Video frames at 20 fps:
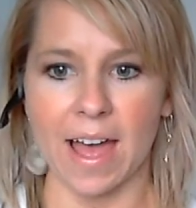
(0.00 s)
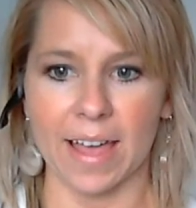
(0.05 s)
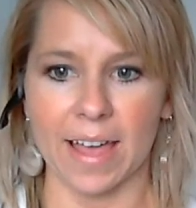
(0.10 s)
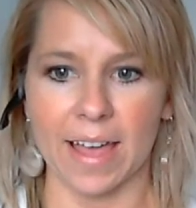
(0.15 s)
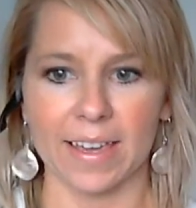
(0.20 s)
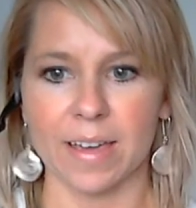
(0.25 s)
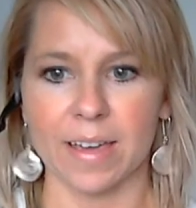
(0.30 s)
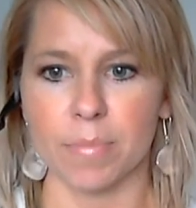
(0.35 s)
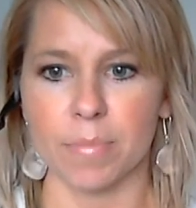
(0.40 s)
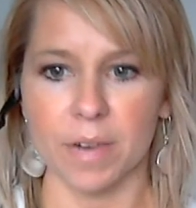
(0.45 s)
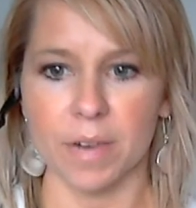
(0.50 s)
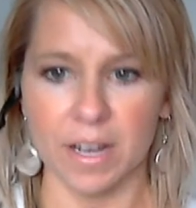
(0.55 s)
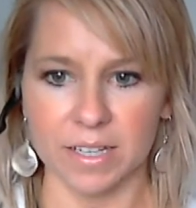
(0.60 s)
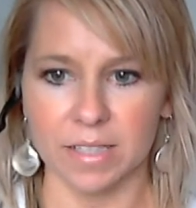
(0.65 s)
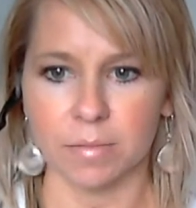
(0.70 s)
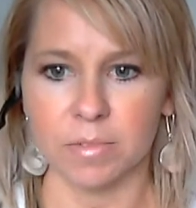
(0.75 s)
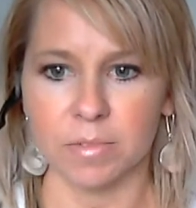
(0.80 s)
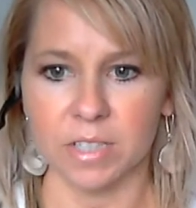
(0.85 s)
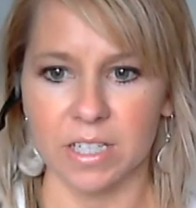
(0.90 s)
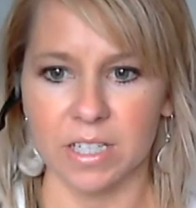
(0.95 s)
I can't
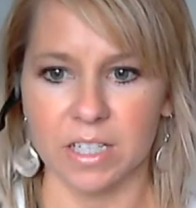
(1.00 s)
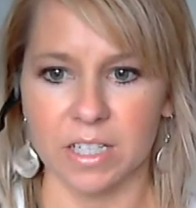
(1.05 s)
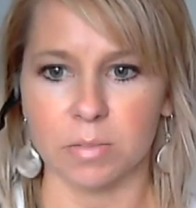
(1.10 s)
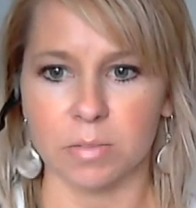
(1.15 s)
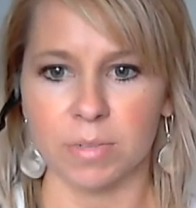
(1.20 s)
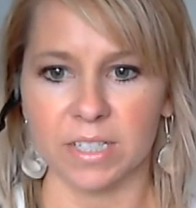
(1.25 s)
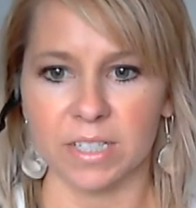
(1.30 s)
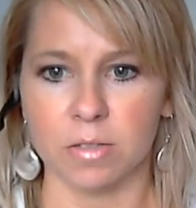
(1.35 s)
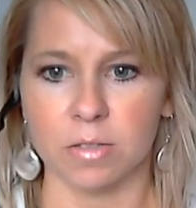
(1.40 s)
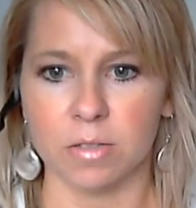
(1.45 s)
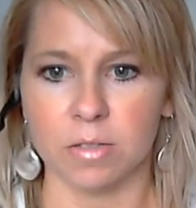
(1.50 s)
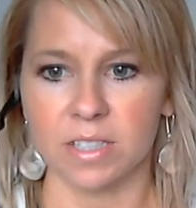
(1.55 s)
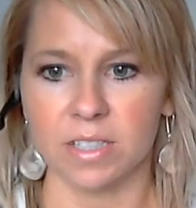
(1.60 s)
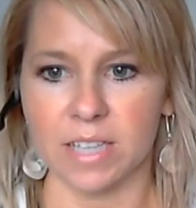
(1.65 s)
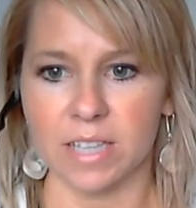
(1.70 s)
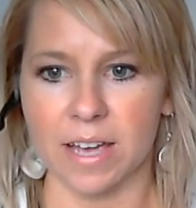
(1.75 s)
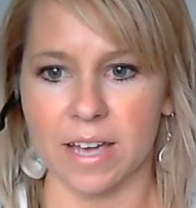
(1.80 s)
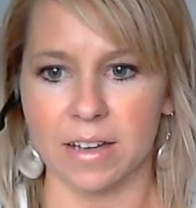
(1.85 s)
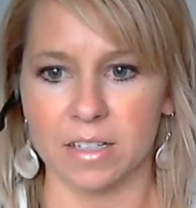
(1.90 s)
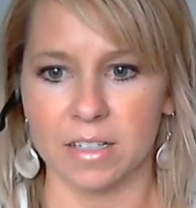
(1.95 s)
possibly teach my students
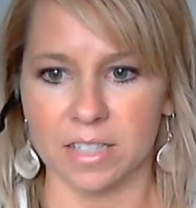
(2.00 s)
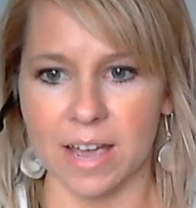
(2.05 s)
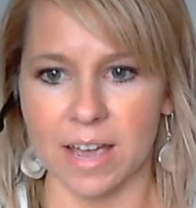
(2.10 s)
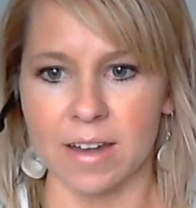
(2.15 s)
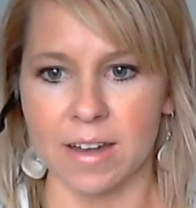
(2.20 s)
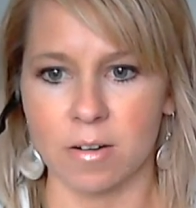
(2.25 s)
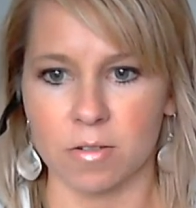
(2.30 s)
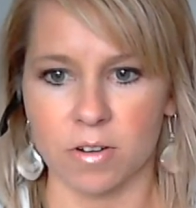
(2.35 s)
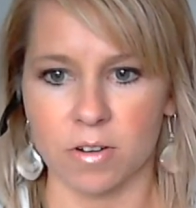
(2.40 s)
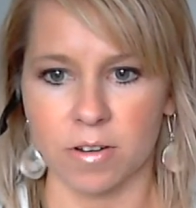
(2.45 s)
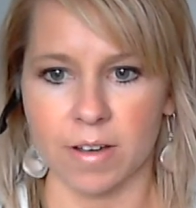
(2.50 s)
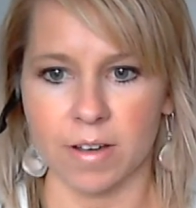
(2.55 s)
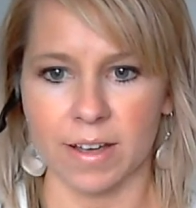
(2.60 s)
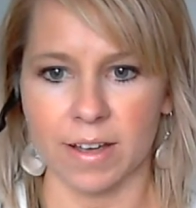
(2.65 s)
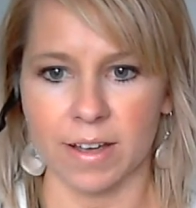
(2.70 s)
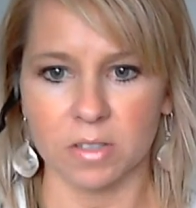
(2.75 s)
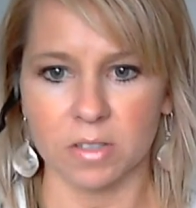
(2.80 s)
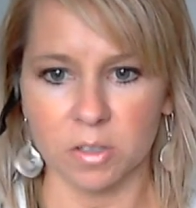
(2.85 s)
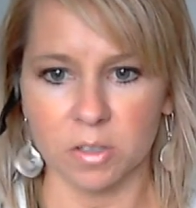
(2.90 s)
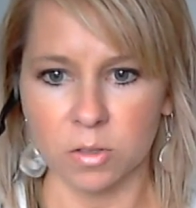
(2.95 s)
that because I don't know how
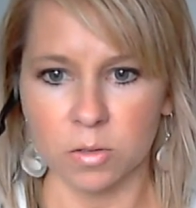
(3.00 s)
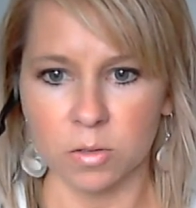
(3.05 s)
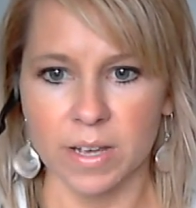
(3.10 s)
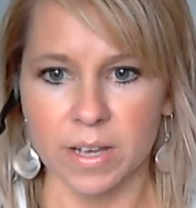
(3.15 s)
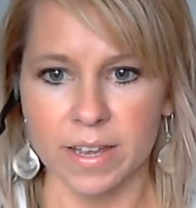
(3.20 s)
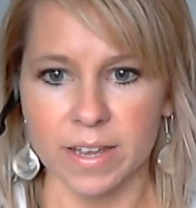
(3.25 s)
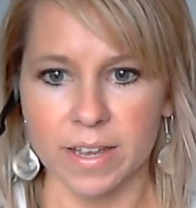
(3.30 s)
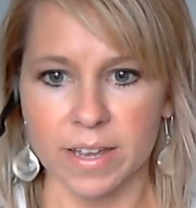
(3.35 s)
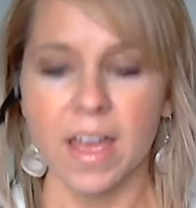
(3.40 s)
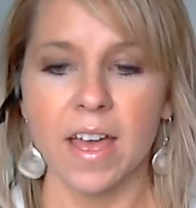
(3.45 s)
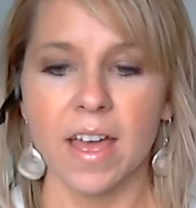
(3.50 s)
to do it.